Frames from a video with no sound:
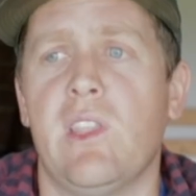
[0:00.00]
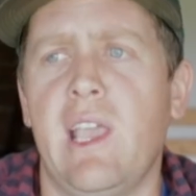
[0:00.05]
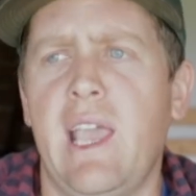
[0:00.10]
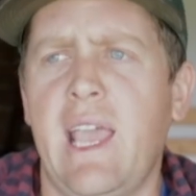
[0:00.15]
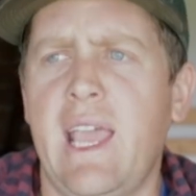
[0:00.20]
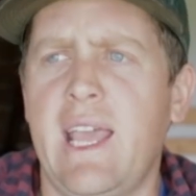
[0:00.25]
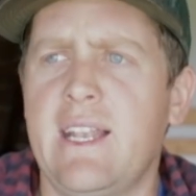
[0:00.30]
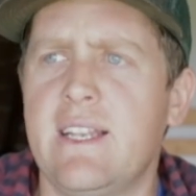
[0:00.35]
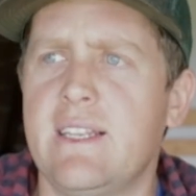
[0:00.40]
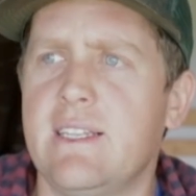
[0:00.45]

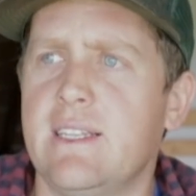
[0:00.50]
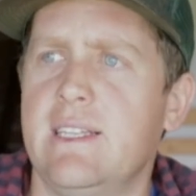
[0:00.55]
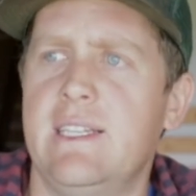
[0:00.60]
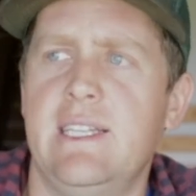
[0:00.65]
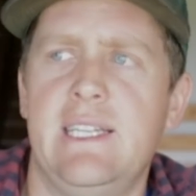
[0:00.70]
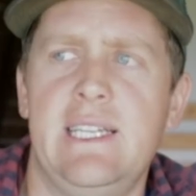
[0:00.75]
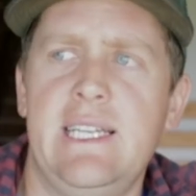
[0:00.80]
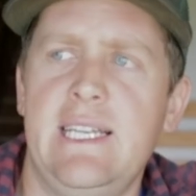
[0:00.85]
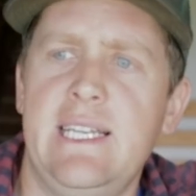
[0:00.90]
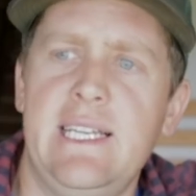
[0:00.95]
And
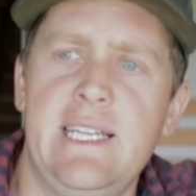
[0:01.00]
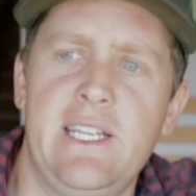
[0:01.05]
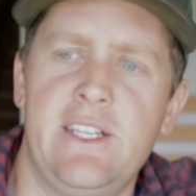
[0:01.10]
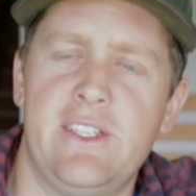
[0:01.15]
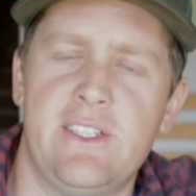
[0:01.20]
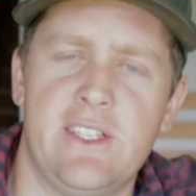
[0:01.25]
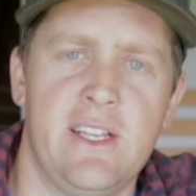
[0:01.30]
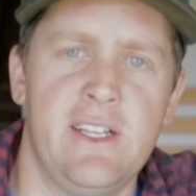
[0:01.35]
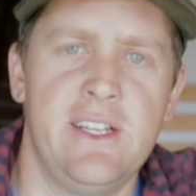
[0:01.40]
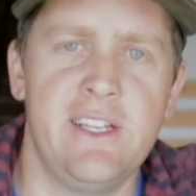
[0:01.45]

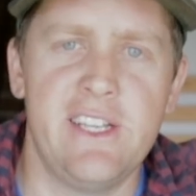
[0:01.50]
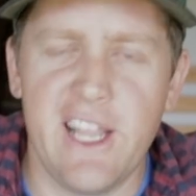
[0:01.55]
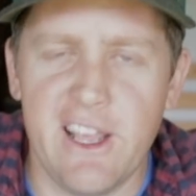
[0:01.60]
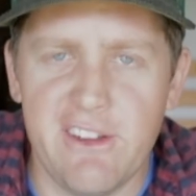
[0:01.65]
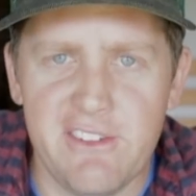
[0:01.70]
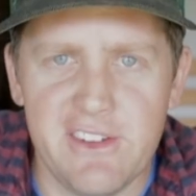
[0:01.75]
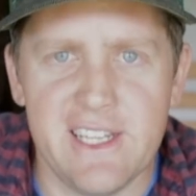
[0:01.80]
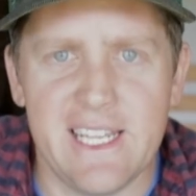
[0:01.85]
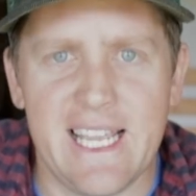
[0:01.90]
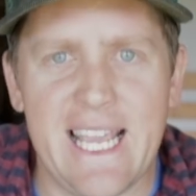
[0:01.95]
it's a
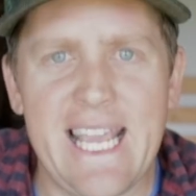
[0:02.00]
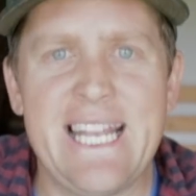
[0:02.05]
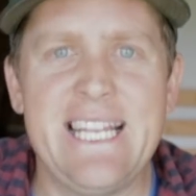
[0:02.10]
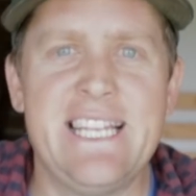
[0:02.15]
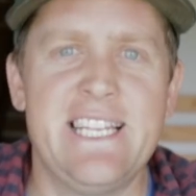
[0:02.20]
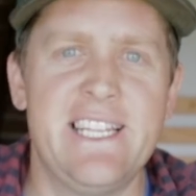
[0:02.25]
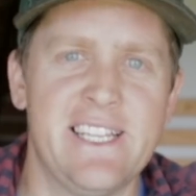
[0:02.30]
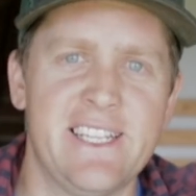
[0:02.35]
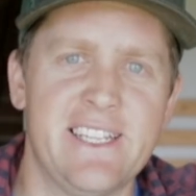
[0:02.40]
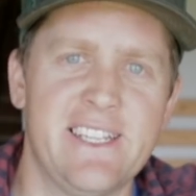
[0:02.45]

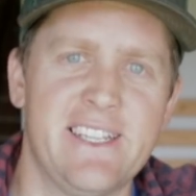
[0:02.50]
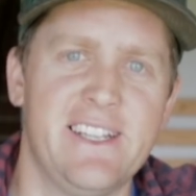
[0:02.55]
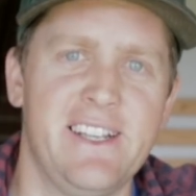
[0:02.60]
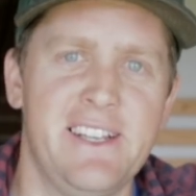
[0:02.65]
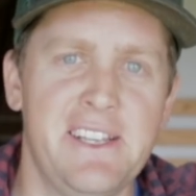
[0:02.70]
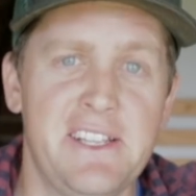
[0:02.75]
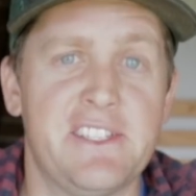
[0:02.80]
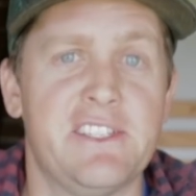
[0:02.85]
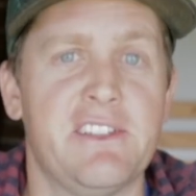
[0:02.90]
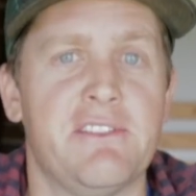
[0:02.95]
never-ending
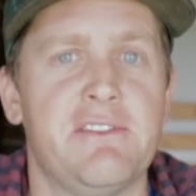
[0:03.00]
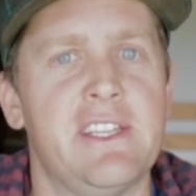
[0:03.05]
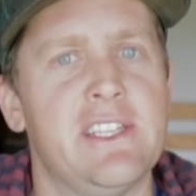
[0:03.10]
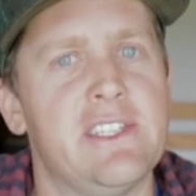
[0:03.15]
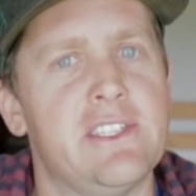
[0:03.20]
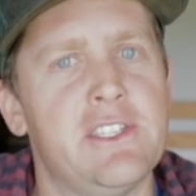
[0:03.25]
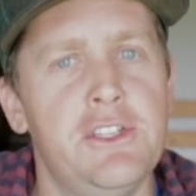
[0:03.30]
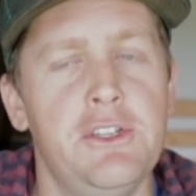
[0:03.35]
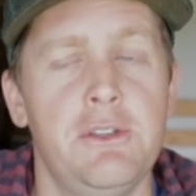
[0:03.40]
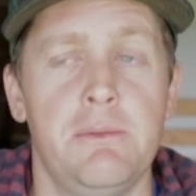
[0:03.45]
list of
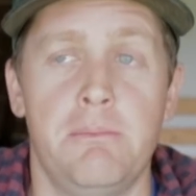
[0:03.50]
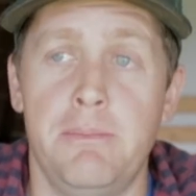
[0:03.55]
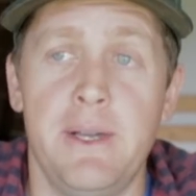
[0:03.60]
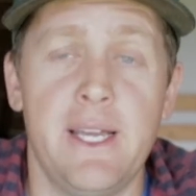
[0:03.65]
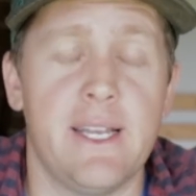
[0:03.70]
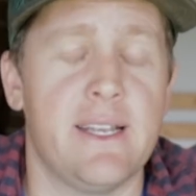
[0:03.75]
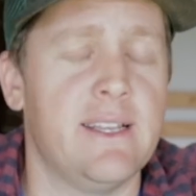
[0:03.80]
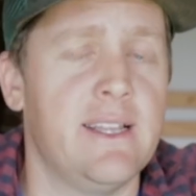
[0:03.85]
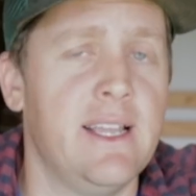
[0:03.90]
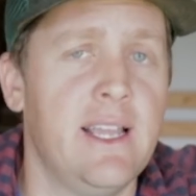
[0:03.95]
things to do.
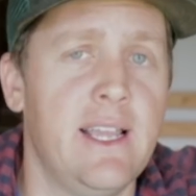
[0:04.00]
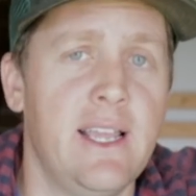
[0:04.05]
But